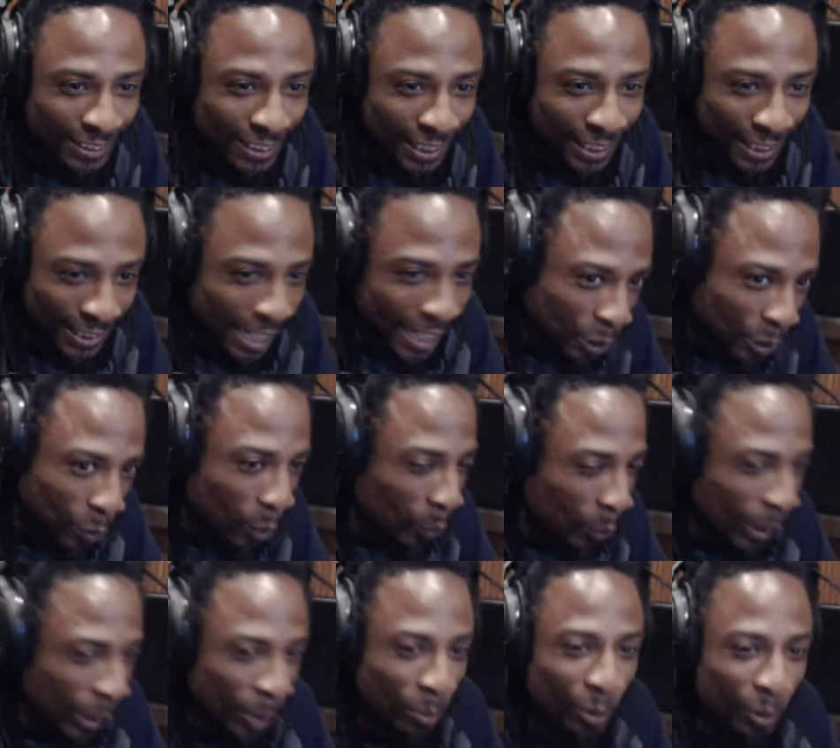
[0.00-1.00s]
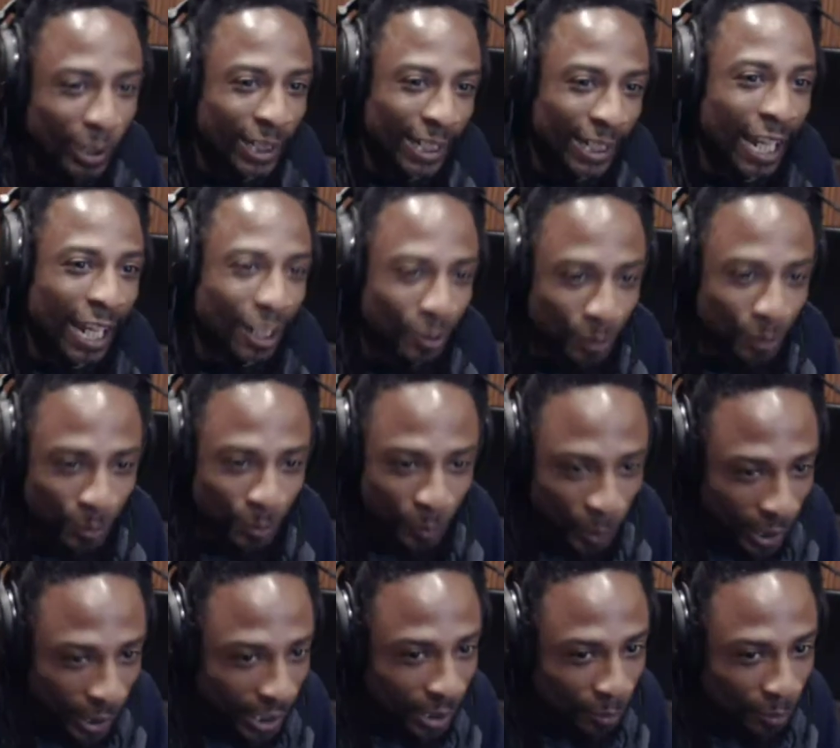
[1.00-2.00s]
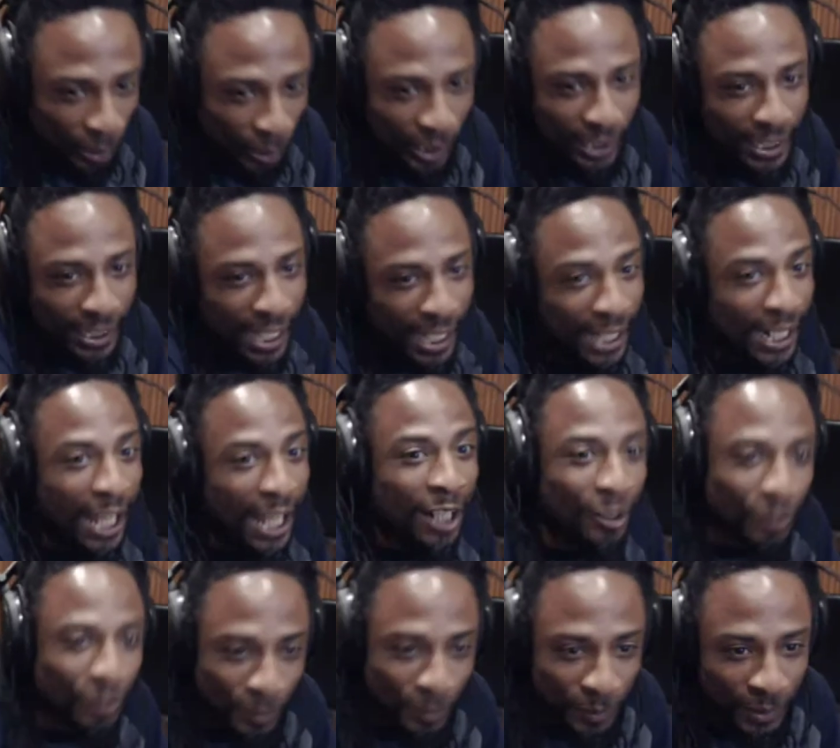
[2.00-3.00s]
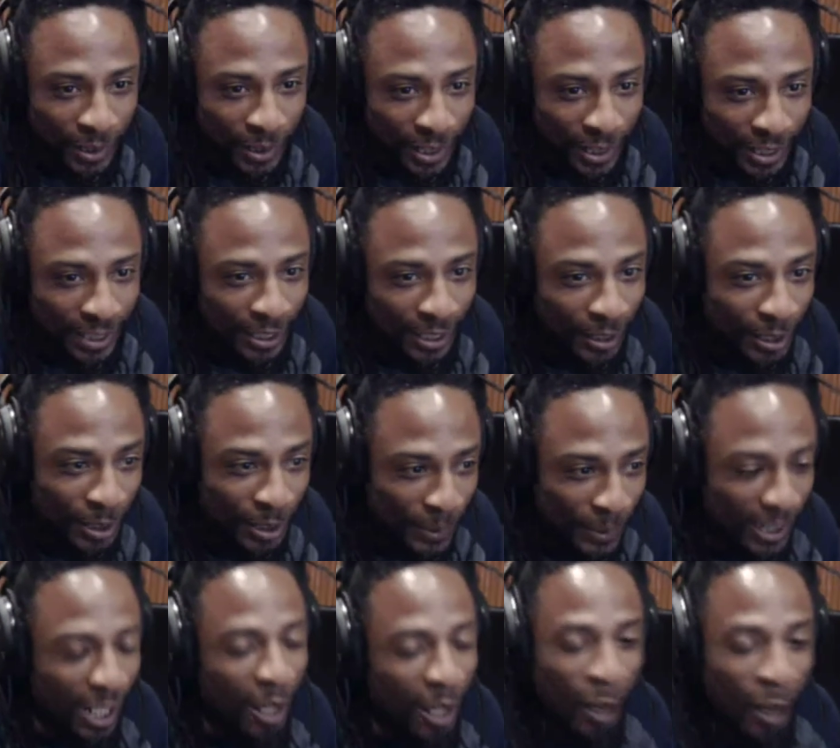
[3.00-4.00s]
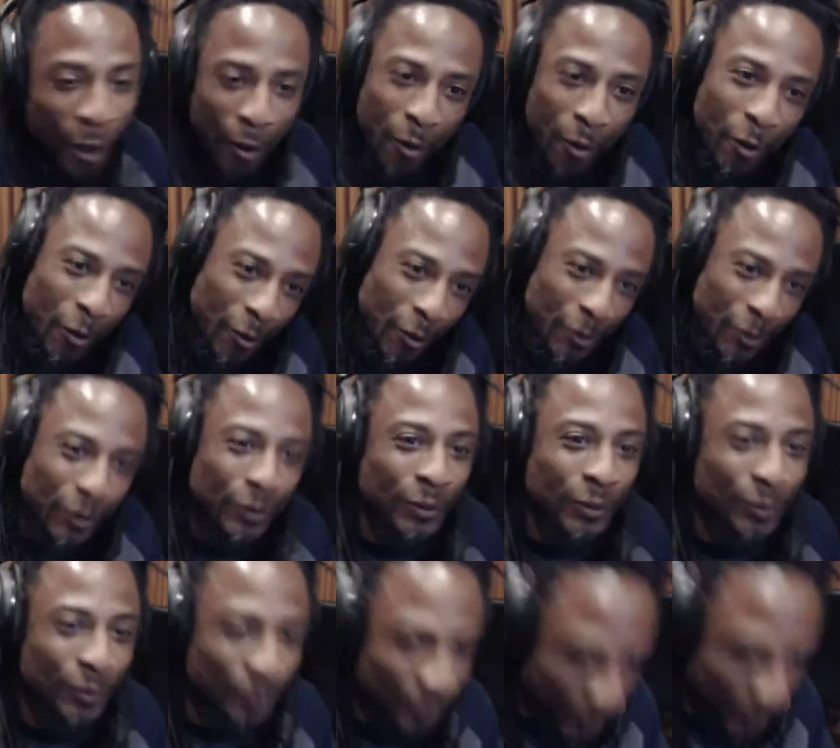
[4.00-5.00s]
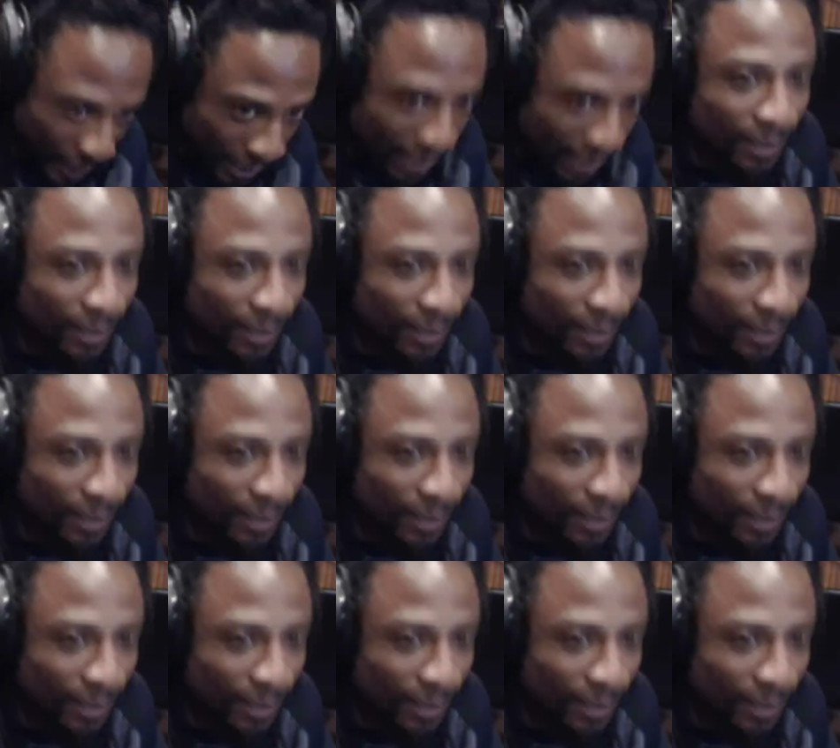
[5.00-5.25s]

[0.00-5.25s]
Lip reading: And that's what we bring out of them. We're going to bring that out of them. They're going to be like, oh, yeah.